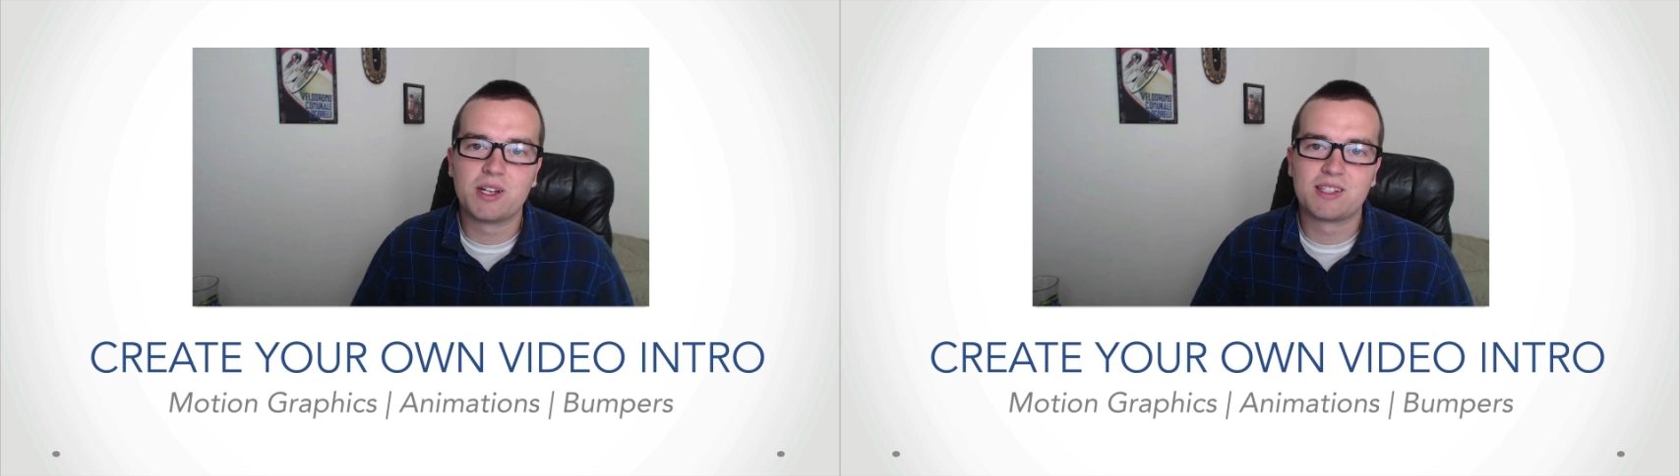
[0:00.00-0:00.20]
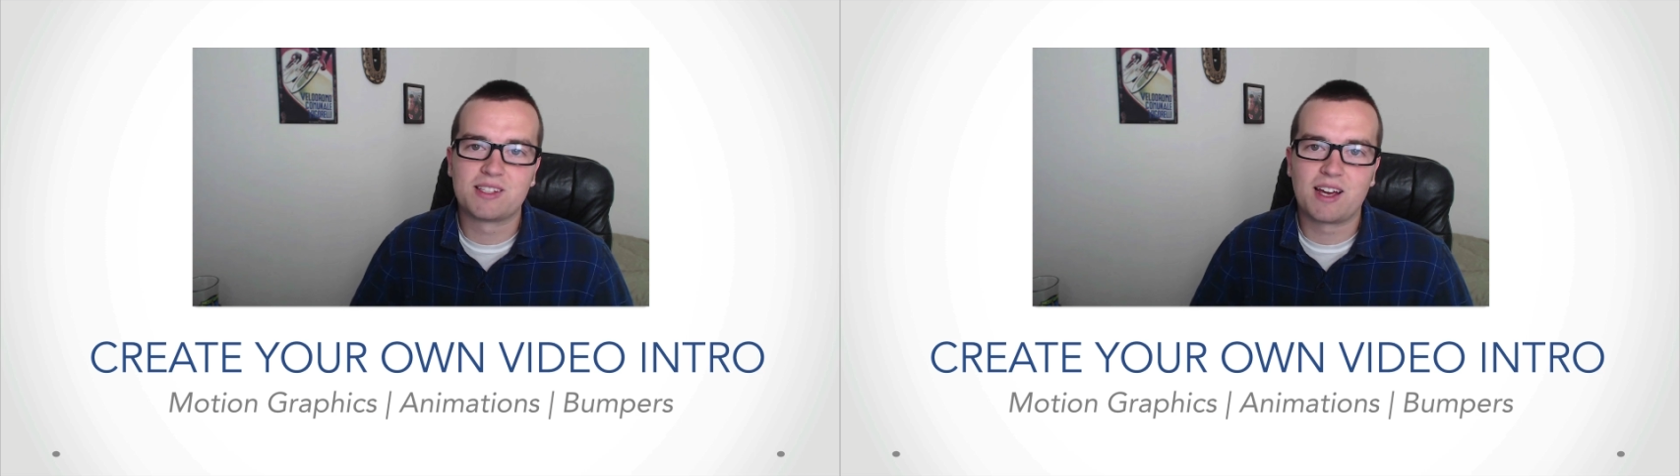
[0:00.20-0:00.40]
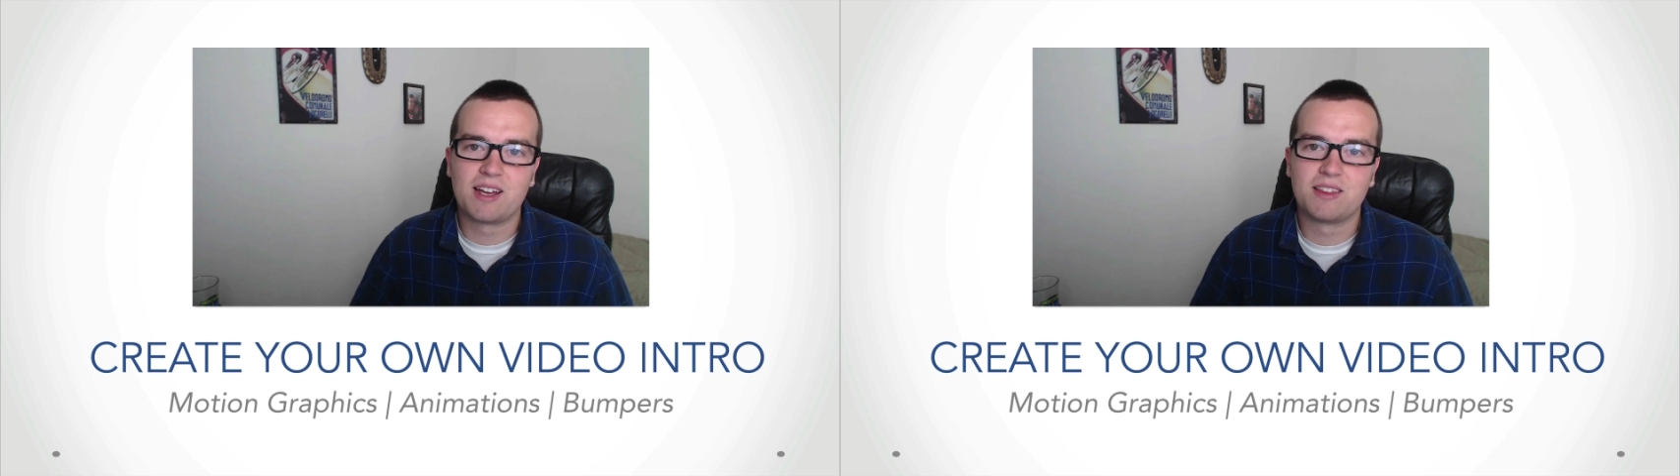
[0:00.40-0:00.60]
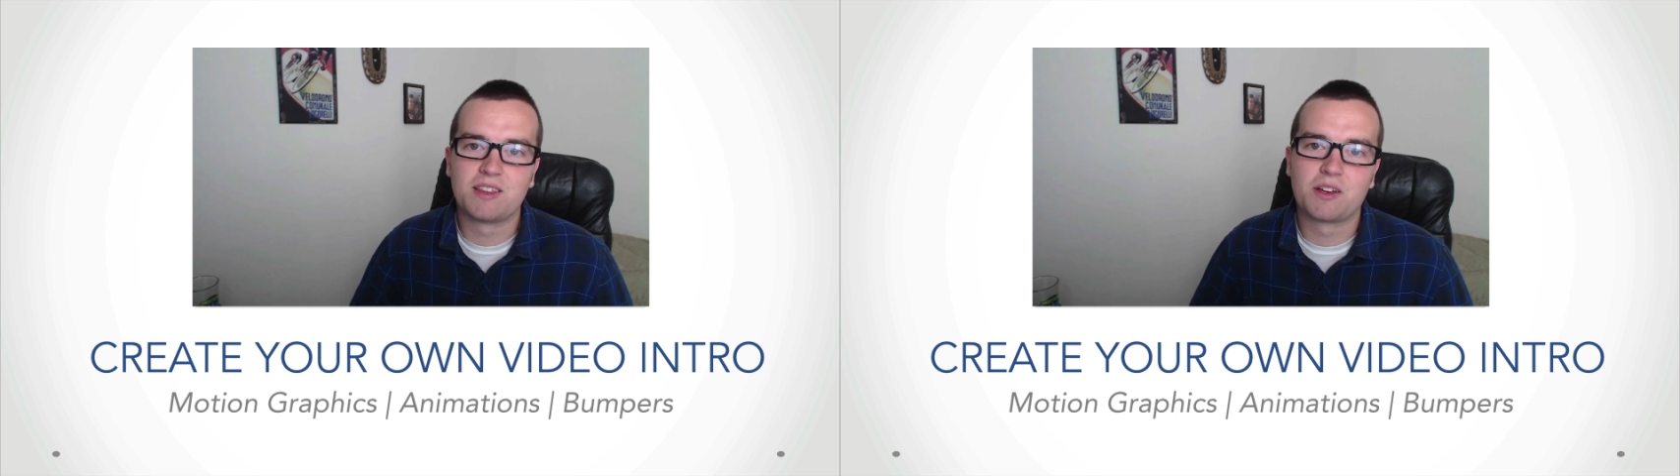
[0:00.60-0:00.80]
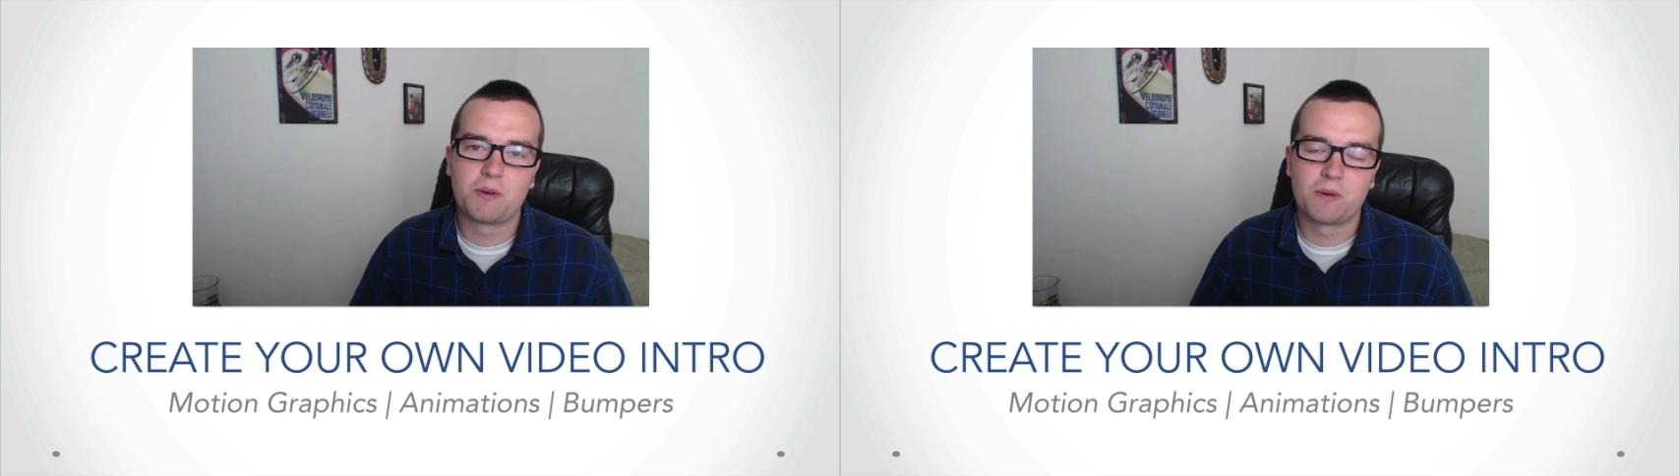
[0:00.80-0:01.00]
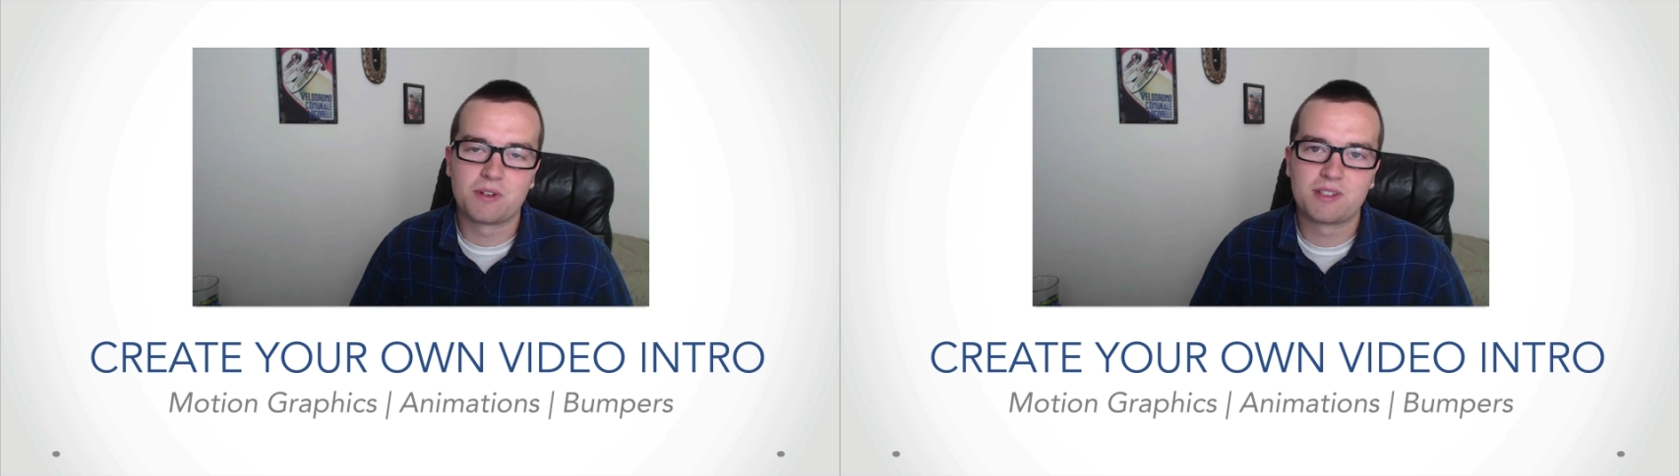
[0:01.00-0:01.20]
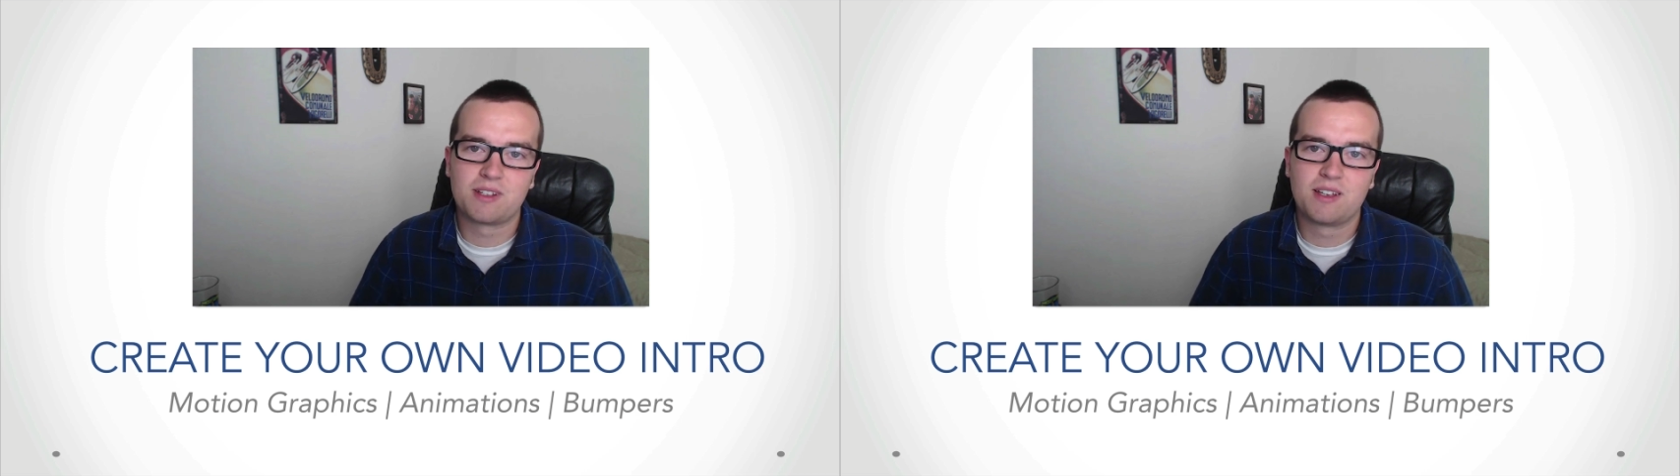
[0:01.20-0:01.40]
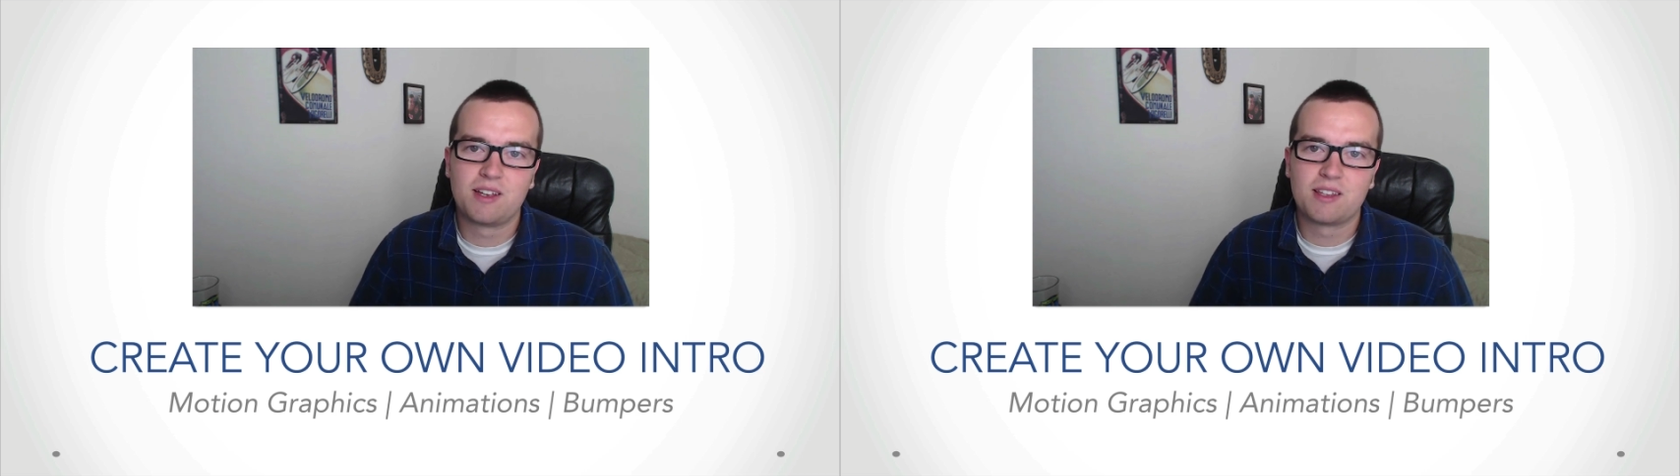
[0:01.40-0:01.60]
inside the course.